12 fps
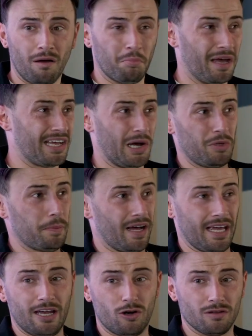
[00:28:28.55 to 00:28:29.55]
might get a wee bit
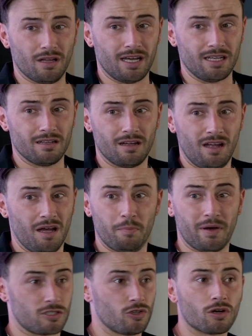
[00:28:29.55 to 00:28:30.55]
of hate online,
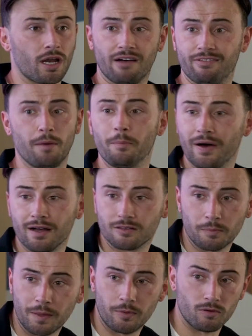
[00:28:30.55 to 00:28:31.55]
but it's not going to have an impact
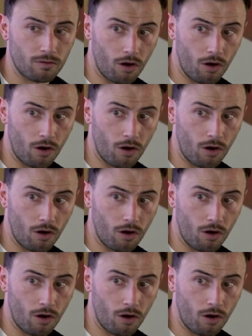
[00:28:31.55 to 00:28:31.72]
on people.